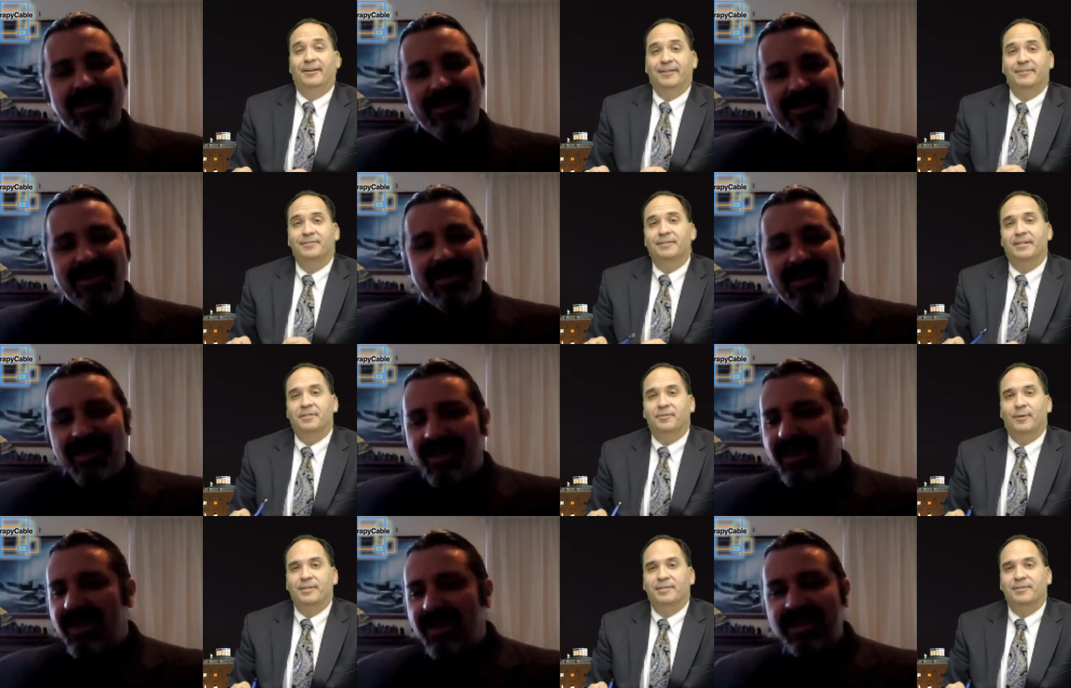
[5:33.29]
Speaker 1: And you get
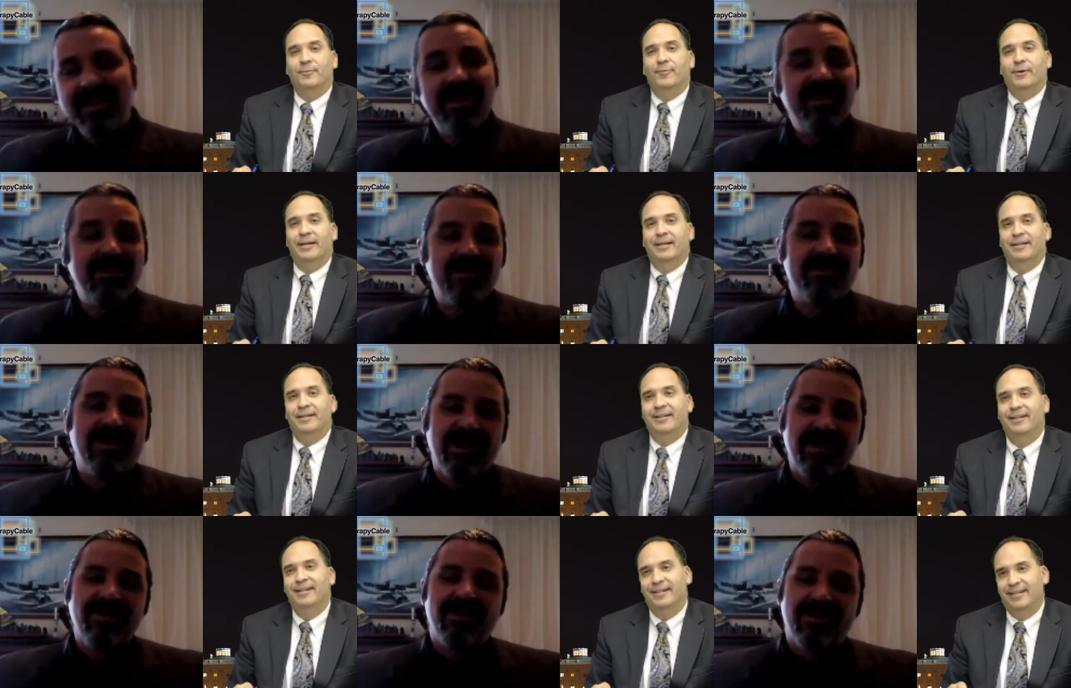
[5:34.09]
a lot of
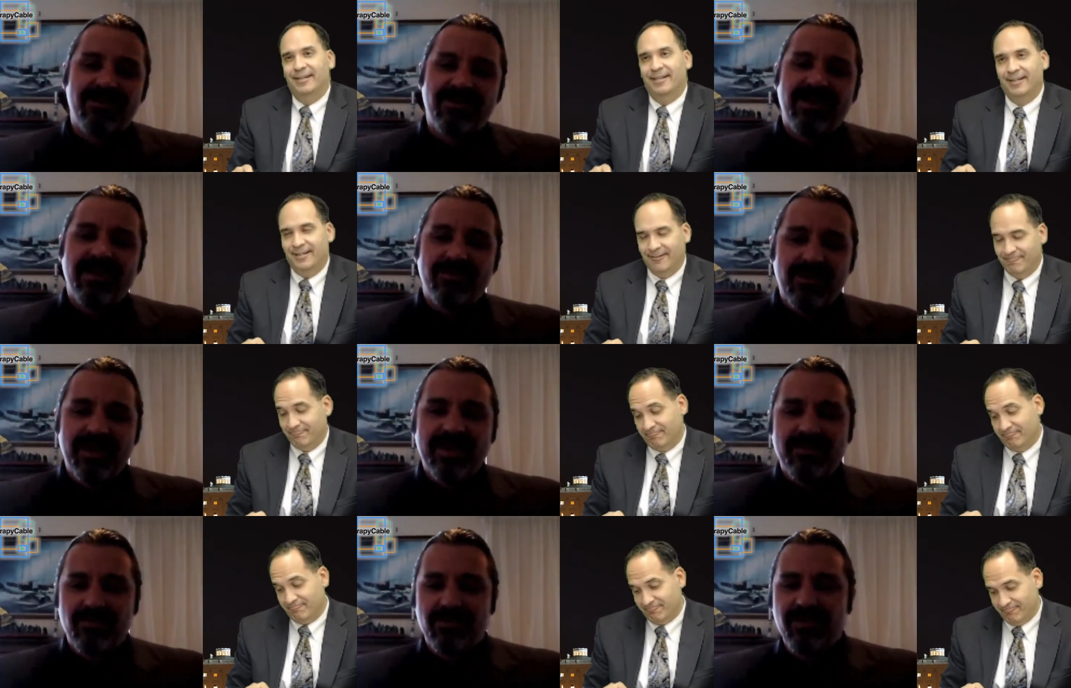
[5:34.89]
that kind of thing in
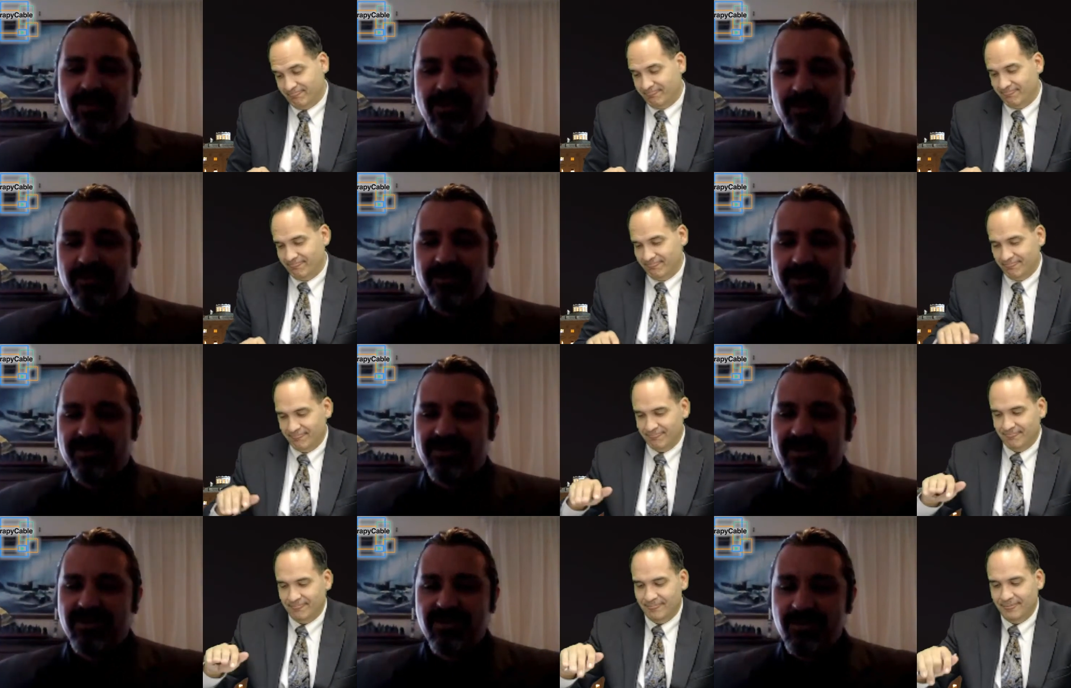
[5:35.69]
medieval Europe.
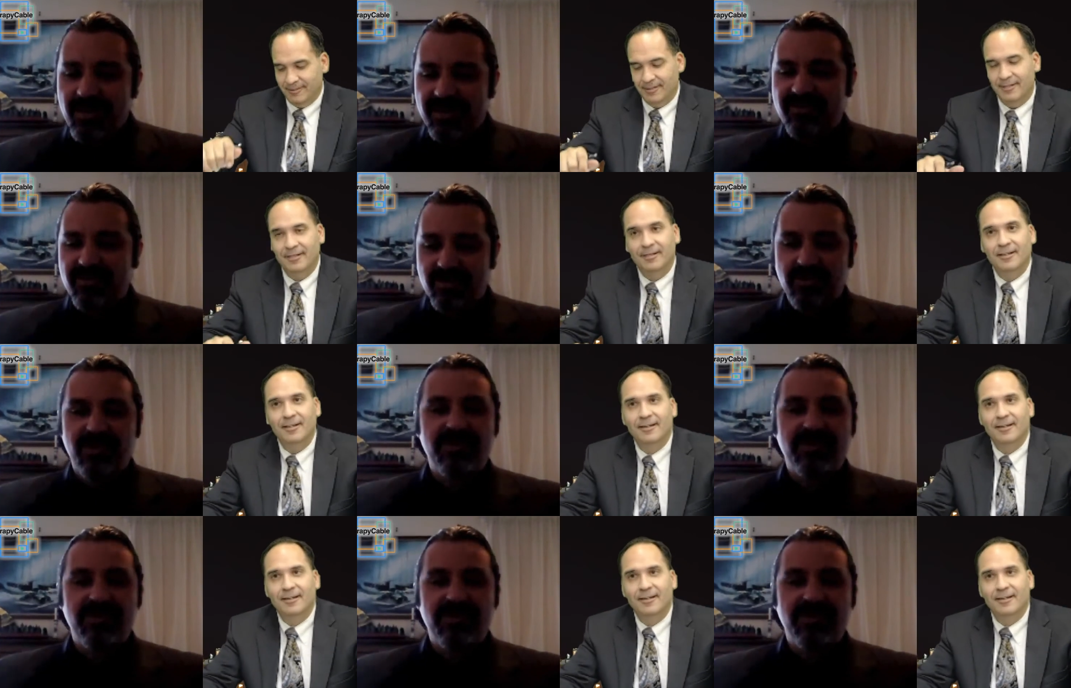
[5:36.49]
So you ask the